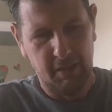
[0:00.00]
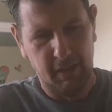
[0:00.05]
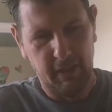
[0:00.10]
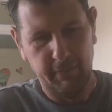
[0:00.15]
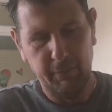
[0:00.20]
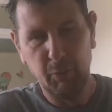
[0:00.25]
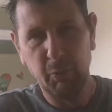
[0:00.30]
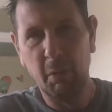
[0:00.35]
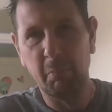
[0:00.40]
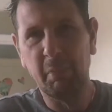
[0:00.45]

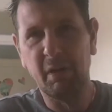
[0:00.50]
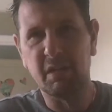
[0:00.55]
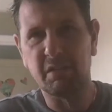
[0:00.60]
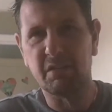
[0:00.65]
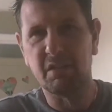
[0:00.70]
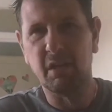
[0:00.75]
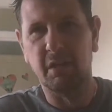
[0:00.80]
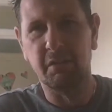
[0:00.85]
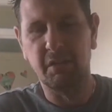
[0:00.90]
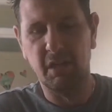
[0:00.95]
you went back
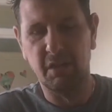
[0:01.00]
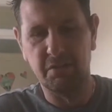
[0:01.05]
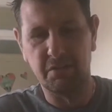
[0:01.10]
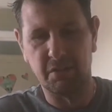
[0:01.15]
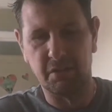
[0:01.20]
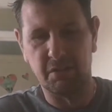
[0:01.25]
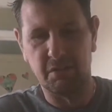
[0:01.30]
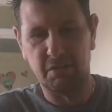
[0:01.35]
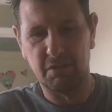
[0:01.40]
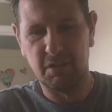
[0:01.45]
10
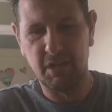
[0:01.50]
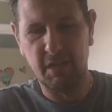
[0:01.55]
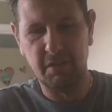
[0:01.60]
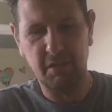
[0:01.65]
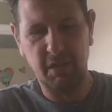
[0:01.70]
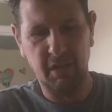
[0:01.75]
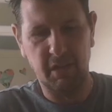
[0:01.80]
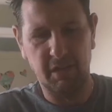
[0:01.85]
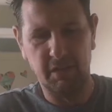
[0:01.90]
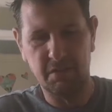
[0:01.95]

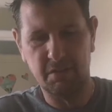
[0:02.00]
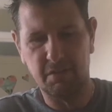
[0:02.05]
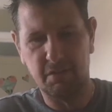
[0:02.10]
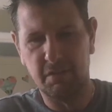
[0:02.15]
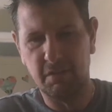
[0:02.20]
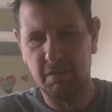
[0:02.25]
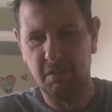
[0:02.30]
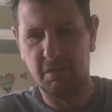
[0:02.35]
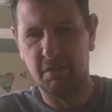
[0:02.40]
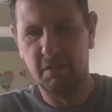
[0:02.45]
years
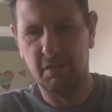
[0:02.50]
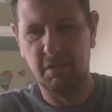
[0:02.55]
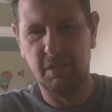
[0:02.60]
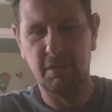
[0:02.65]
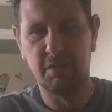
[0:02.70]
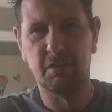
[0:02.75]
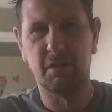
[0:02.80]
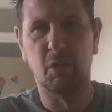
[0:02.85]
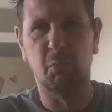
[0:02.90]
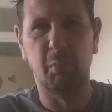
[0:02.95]

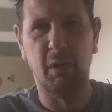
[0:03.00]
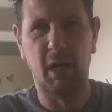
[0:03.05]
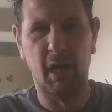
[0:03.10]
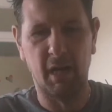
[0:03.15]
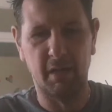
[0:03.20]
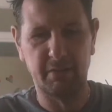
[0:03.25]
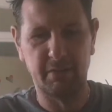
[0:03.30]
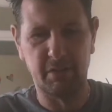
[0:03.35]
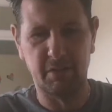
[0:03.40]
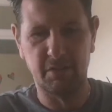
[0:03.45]
into the
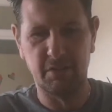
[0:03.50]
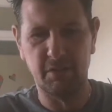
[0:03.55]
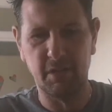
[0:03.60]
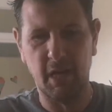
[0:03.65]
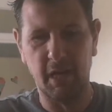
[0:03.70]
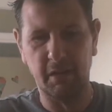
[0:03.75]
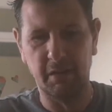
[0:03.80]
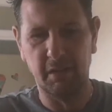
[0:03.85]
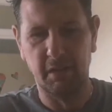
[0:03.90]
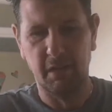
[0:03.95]
past and
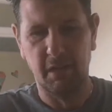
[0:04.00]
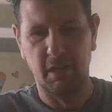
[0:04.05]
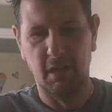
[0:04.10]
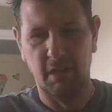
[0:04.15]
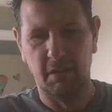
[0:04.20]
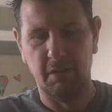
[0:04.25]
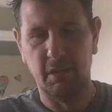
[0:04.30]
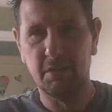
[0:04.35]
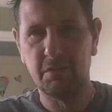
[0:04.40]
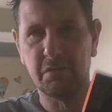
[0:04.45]
said
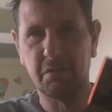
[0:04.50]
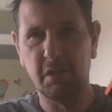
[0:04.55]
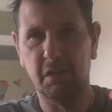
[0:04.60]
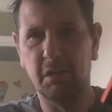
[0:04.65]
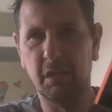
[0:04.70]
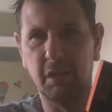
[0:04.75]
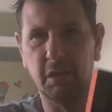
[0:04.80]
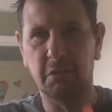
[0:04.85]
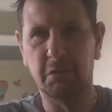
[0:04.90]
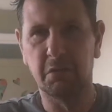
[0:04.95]
this thing
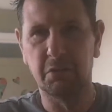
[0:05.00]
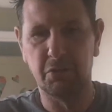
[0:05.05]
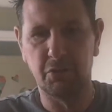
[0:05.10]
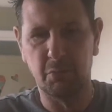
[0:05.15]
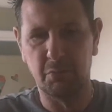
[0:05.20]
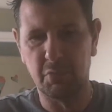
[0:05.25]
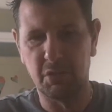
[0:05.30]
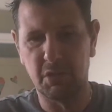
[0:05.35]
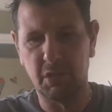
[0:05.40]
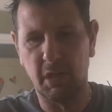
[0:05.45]
here could
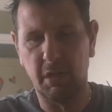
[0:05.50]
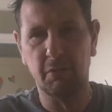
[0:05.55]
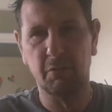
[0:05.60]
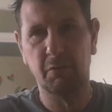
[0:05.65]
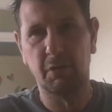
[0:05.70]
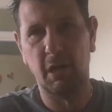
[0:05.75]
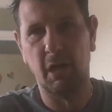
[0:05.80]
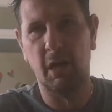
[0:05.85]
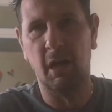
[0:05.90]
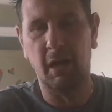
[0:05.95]
jump start your
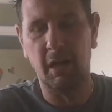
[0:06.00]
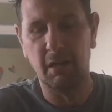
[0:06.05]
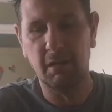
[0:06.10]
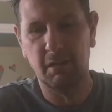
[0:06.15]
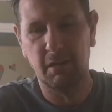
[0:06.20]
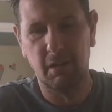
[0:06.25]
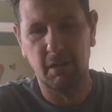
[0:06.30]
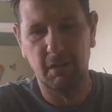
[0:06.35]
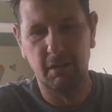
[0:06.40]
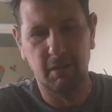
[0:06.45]
car,
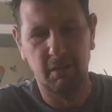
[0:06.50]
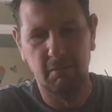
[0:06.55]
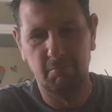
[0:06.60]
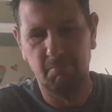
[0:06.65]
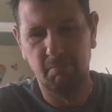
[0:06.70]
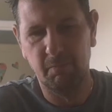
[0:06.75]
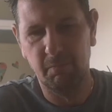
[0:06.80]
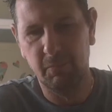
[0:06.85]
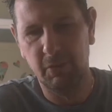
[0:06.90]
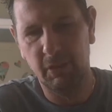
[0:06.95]

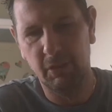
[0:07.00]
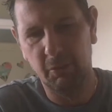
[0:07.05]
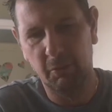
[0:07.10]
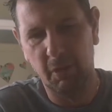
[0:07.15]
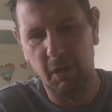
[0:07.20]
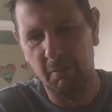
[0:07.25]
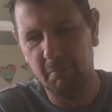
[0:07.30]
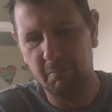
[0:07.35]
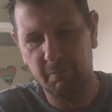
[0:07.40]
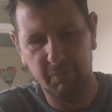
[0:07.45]
you
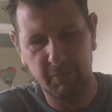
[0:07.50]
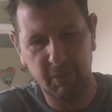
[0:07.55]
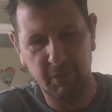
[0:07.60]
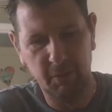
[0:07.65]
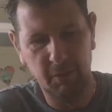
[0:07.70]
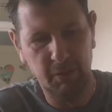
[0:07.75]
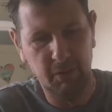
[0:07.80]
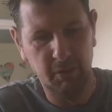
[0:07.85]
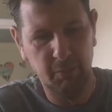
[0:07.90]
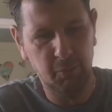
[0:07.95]

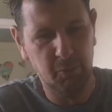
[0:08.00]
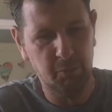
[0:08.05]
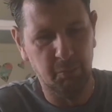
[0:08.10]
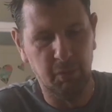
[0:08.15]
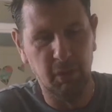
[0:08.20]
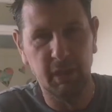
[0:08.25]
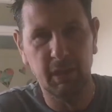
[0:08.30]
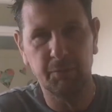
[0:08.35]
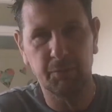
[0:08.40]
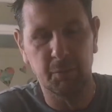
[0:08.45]
wouldn't
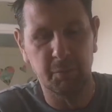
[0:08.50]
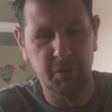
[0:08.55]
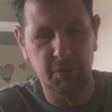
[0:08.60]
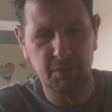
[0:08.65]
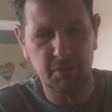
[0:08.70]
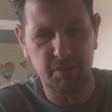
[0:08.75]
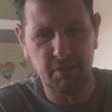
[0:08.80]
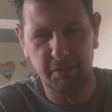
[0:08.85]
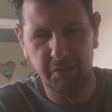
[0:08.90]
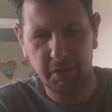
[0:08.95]
believe them. You'd
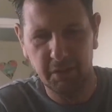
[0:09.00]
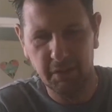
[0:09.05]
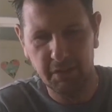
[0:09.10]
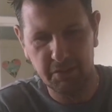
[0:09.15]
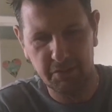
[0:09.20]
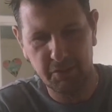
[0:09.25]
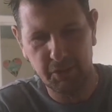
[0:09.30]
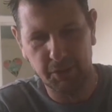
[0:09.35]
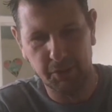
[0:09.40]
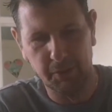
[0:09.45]
say, yeah,
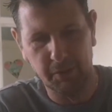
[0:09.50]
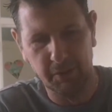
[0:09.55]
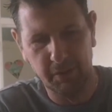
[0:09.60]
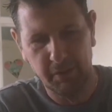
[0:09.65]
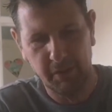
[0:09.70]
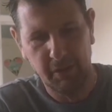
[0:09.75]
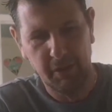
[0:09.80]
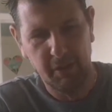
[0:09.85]
sure.